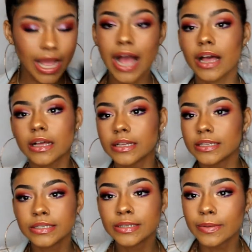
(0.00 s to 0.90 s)
Uh,
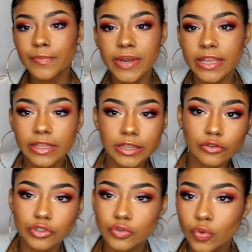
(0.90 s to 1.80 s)
mini
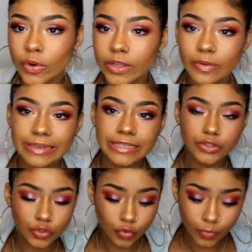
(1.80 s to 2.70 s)
little tutorial on
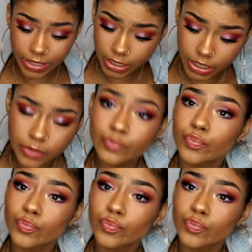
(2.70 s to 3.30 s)
this too, but um.